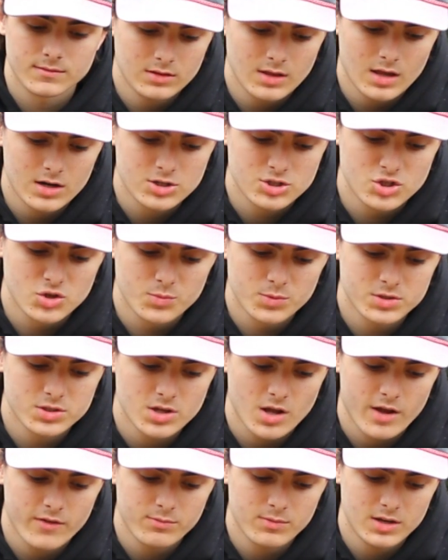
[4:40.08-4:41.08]
not a super
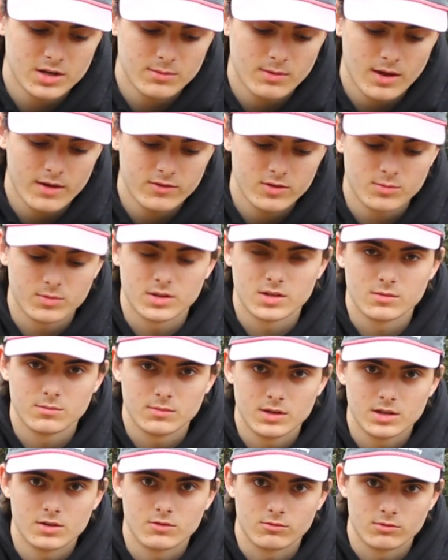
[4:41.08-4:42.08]
soft medium heavy, but to
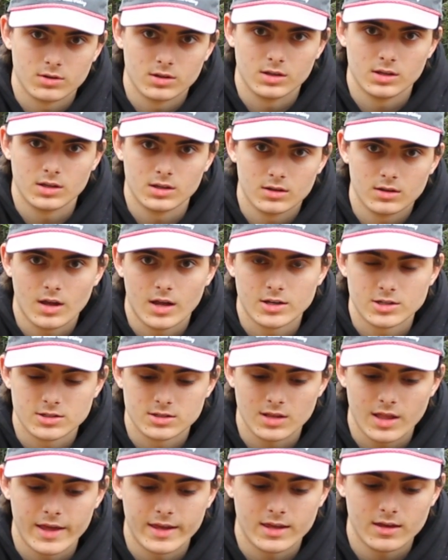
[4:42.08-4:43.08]
me I just
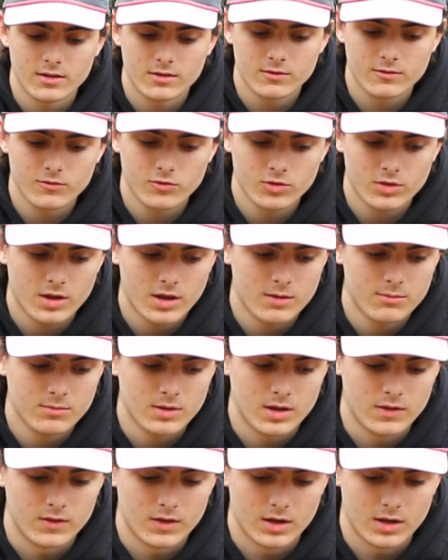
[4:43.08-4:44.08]
like it for them.
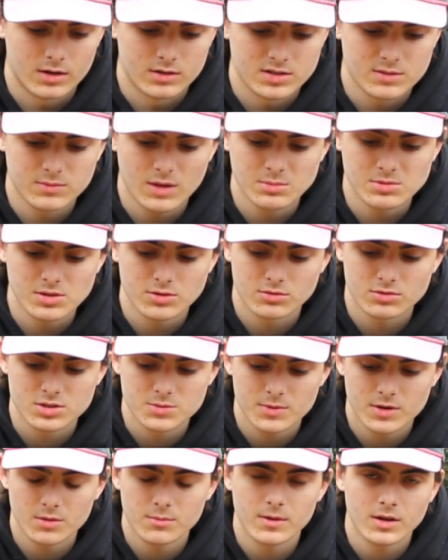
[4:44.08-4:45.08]
And then sometimes I'll throw
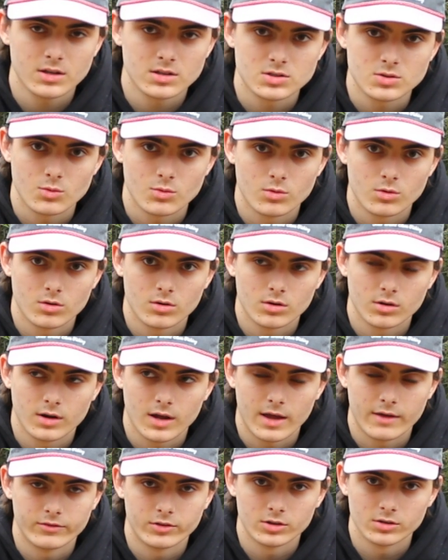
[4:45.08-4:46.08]
spinner baits or
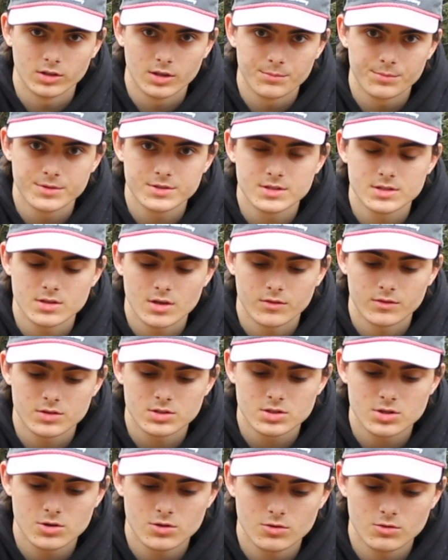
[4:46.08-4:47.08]
heavier liplesses on this
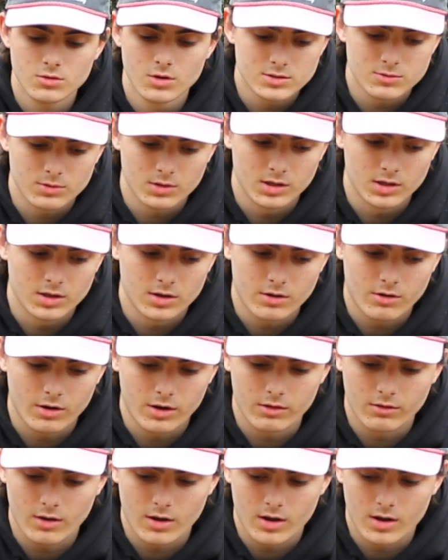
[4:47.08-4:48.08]
too. It's really a
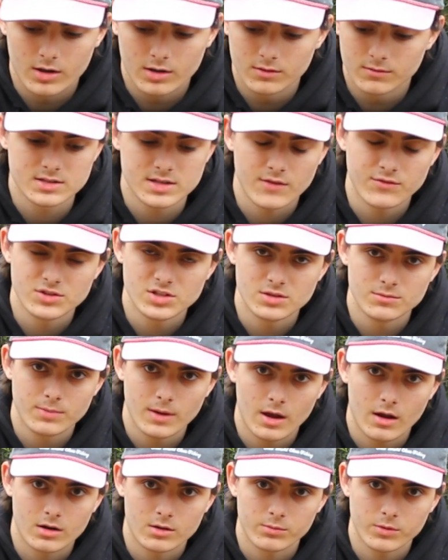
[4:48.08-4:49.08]
great rod.
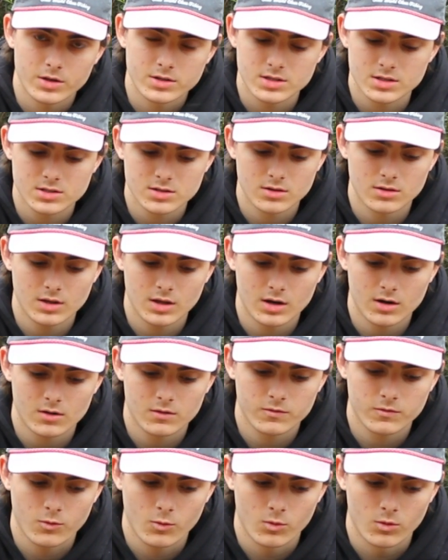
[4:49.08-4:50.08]
17-pound of Brazeks on there
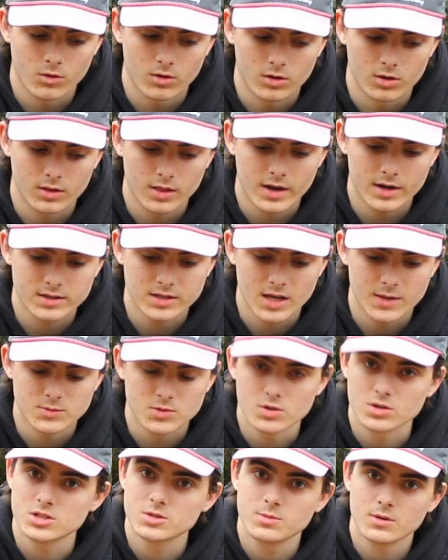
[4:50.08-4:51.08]
for a lot of times
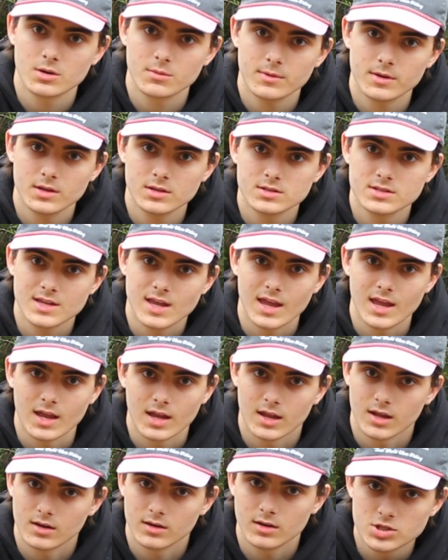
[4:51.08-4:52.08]
throwing spinner baits
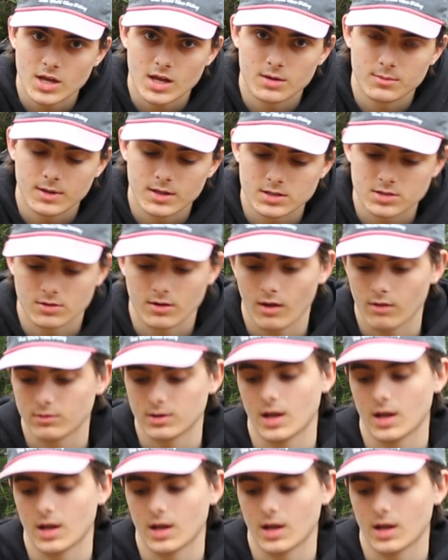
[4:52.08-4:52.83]
and chatterbaits around